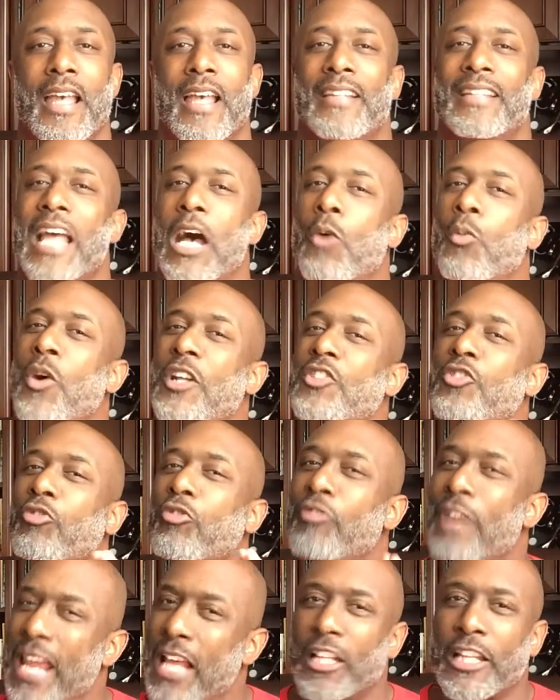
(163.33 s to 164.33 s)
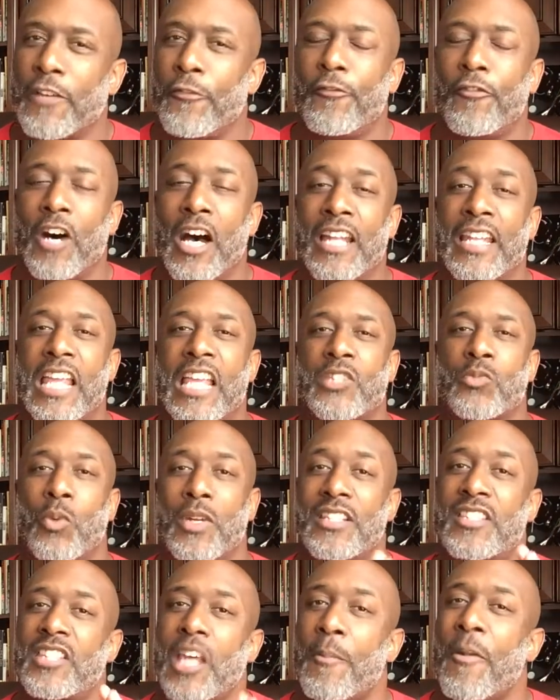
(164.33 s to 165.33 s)
Now, what's really fun is
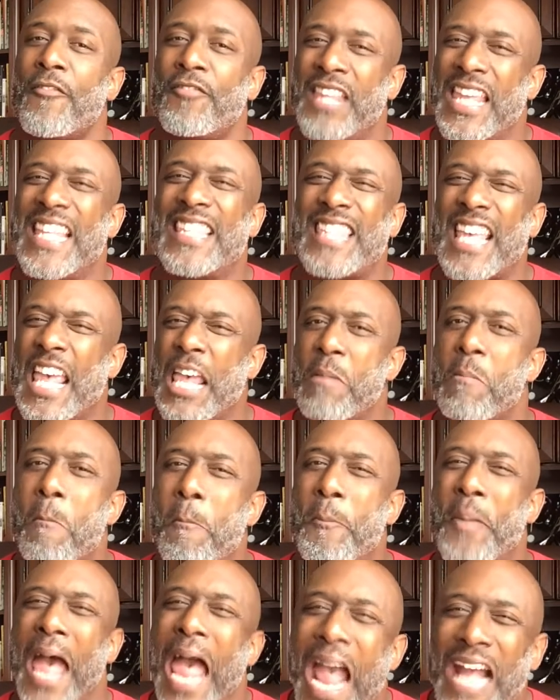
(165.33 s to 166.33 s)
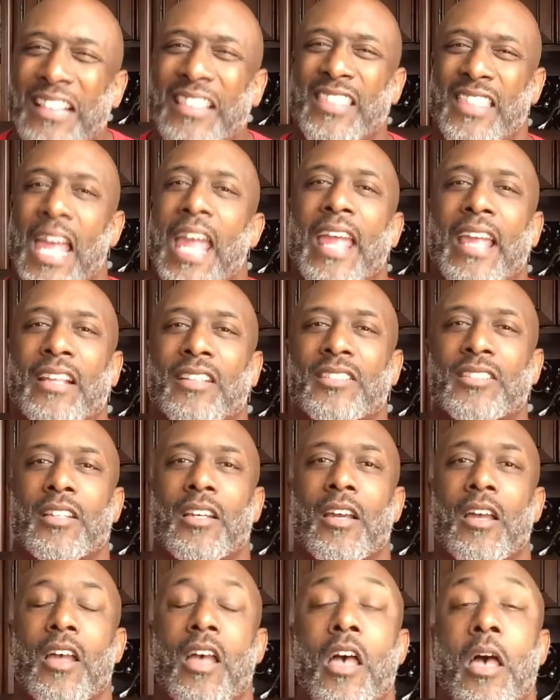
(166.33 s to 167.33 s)
when some of these impact things
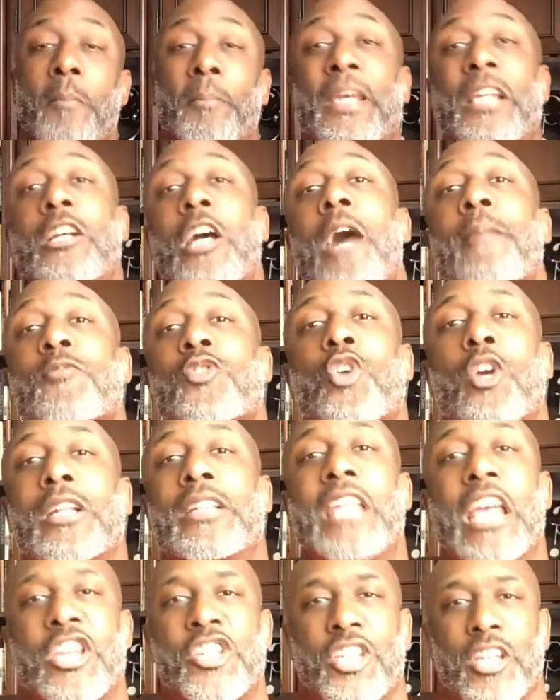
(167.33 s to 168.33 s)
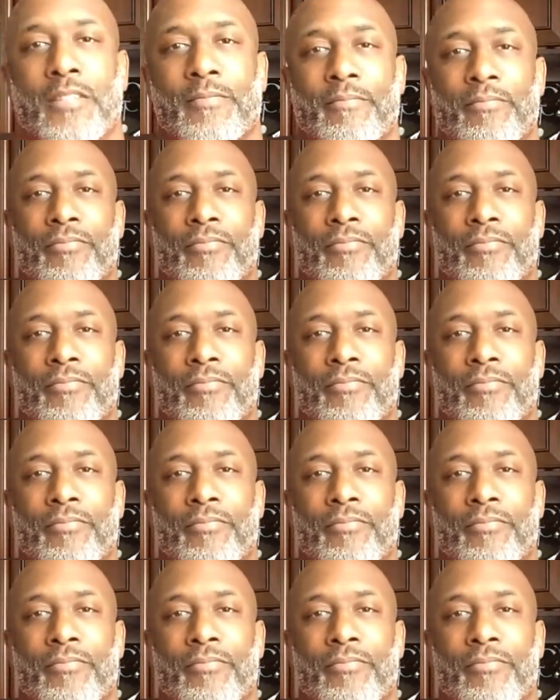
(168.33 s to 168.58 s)
become tradition.